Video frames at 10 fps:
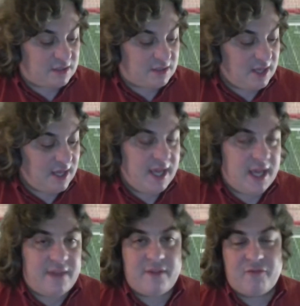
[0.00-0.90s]
And then
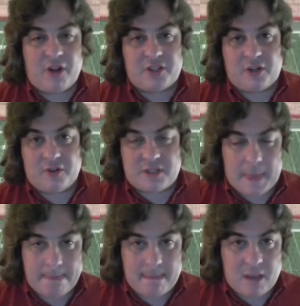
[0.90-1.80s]
Rutgers,
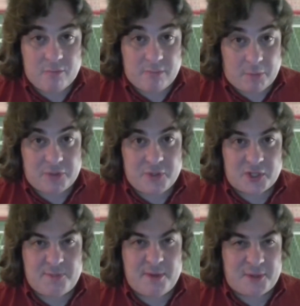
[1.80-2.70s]
remember we
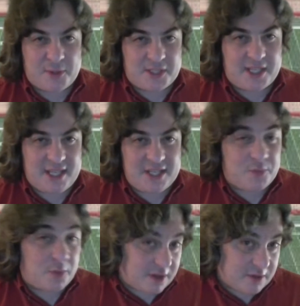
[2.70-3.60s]
talked about those keys,
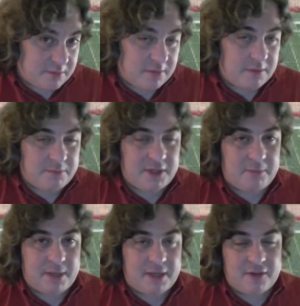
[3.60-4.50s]
one of them
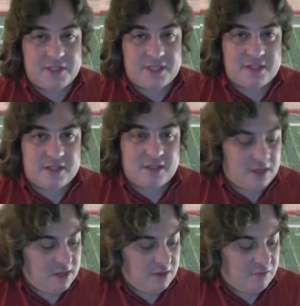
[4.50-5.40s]
being penalties.
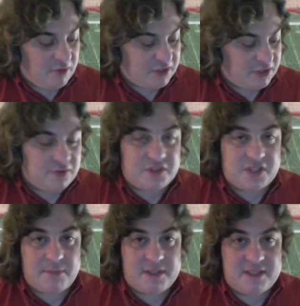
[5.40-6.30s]
Rutgers
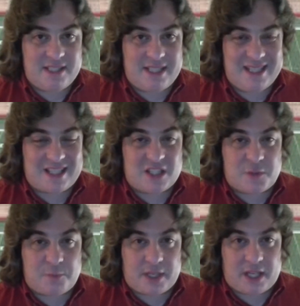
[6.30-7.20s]
commits an
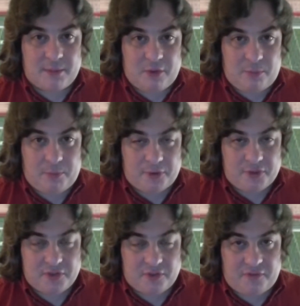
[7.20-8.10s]
inexplicable
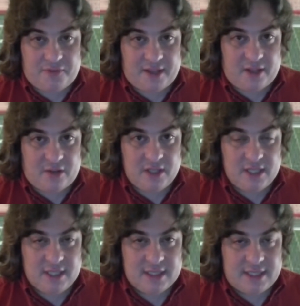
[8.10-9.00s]
personal foul,
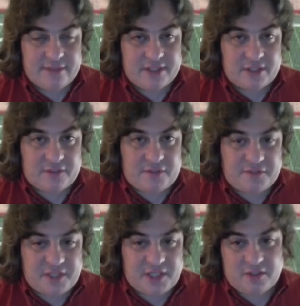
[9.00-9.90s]
giving another
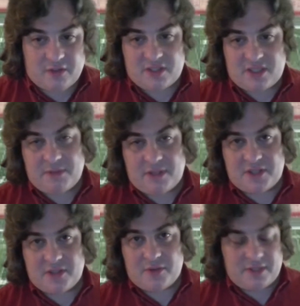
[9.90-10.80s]
15 yards to
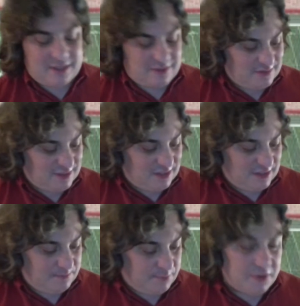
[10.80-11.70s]
Minnesota. Now,
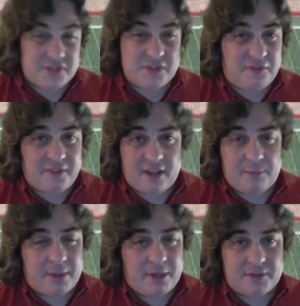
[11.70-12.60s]
personal foul
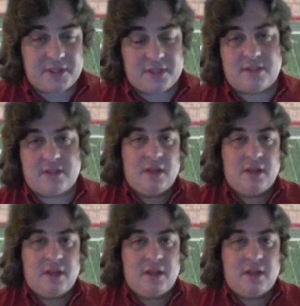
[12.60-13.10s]
penalties,